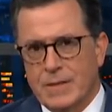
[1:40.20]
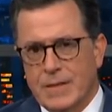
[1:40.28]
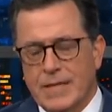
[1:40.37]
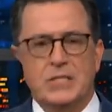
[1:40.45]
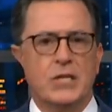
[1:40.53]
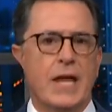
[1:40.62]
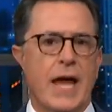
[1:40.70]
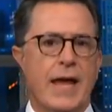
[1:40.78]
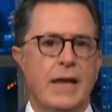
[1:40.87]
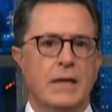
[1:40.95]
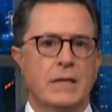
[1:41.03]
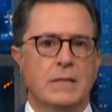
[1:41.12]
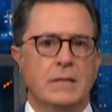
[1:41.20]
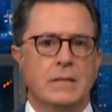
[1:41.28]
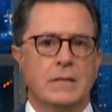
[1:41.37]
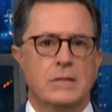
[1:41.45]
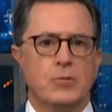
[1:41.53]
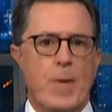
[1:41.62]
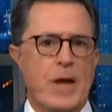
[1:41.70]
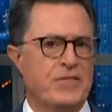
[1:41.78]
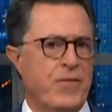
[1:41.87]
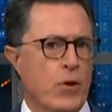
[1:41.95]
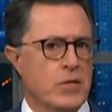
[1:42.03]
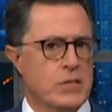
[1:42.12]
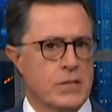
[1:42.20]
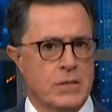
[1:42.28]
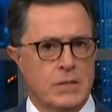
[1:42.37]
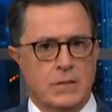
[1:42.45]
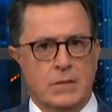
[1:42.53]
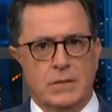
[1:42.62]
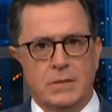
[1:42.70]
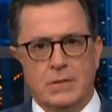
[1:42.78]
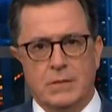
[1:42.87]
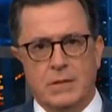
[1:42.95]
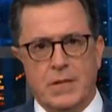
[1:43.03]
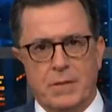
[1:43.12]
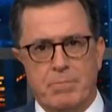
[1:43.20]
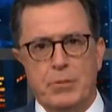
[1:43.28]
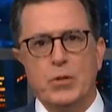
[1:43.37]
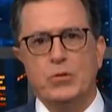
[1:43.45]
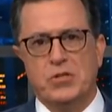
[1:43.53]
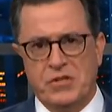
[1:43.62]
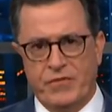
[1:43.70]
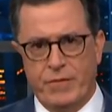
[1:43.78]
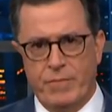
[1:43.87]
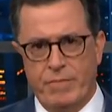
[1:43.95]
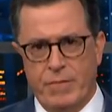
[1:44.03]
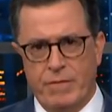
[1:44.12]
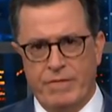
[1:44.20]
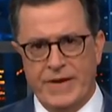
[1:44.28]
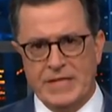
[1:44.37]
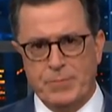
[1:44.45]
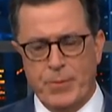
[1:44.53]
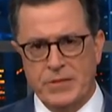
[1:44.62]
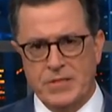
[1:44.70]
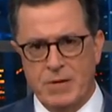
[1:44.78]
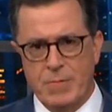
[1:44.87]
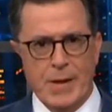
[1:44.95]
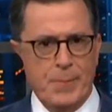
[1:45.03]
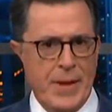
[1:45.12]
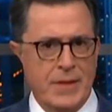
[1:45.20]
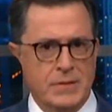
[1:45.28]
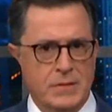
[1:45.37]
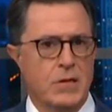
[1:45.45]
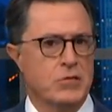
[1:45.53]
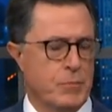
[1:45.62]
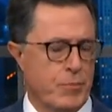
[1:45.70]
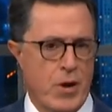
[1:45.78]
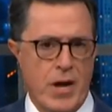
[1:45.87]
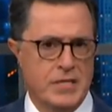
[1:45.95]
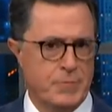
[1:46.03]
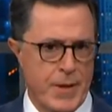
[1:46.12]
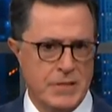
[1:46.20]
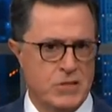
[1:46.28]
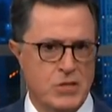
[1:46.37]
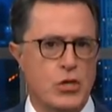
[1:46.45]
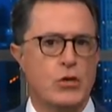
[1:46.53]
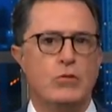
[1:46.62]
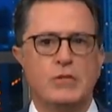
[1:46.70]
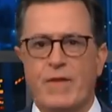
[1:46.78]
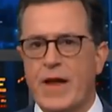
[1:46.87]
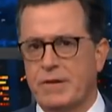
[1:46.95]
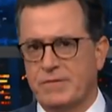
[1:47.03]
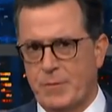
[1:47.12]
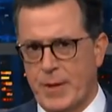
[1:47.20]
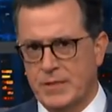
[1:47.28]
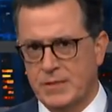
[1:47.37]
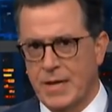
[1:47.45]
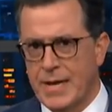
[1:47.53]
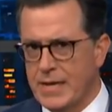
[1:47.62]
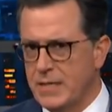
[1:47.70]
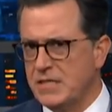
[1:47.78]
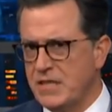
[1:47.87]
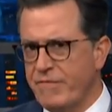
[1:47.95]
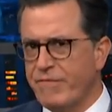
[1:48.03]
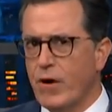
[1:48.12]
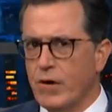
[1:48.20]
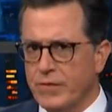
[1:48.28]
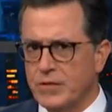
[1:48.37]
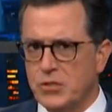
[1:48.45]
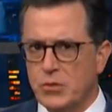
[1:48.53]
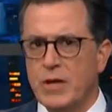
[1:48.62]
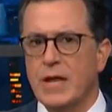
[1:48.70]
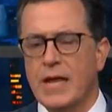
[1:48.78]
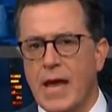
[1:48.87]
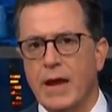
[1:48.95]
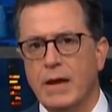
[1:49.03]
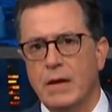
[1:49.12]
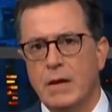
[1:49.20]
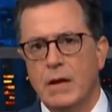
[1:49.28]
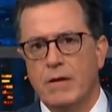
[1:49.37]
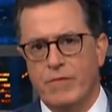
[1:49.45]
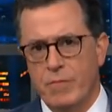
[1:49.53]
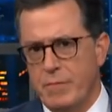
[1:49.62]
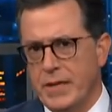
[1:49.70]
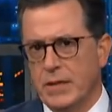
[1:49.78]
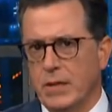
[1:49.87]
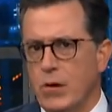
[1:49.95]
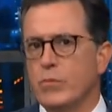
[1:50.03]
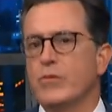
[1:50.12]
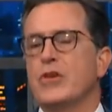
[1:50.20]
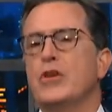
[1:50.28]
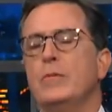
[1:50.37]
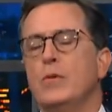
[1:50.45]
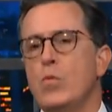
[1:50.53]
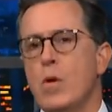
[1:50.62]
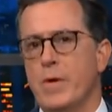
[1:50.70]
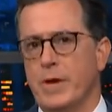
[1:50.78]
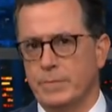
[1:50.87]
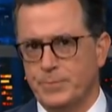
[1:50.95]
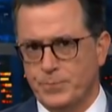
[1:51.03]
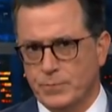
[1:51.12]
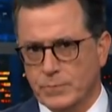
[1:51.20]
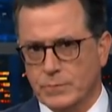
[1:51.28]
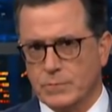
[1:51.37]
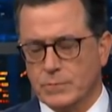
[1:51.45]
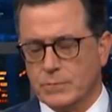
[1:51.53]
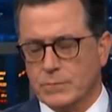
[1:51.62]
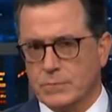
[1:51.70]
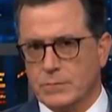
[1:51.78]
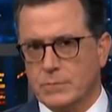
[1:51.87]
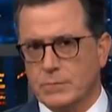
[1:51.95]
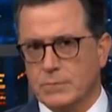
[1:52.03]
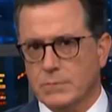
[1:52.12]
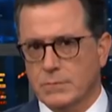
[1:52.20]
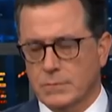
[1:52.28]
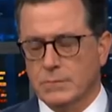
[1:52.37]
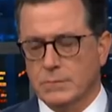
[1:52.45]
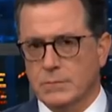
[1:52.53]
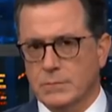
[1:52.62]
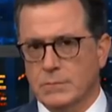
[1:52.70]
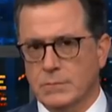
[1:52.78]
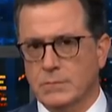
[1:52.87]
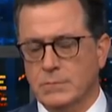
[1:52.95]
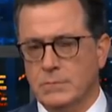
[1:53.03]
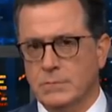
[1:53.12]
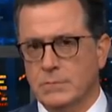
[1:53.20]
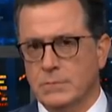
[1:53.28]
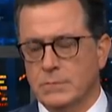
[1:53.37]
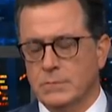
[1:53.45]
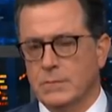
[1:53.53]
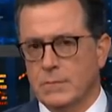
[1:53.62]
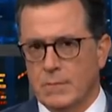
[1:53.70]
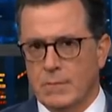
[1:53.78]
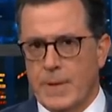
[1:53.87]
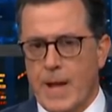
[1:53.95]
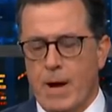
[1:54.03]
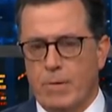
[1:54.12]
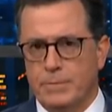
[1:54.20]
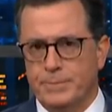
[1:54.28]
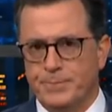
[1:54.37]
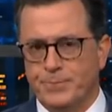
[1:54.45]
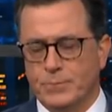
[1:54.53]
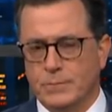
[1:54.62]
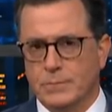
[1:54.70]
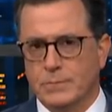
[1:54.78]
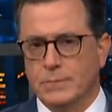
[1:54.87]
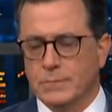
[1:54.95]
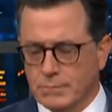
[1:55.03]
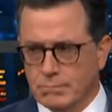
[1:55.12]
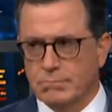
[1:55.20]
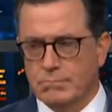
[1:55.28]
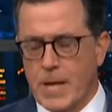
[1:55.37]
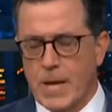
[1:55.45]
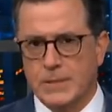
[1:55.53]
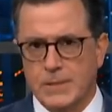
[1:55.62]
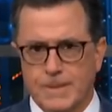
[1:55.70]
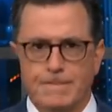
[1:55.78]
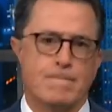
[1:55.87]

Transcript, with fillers: and today, Space Force got a boost from Vice President Mike Pence. No surprise, Pence is a huge fan of space. It is the farthest you can get from being alone with a human woman. Mm-hmm. Now, yes.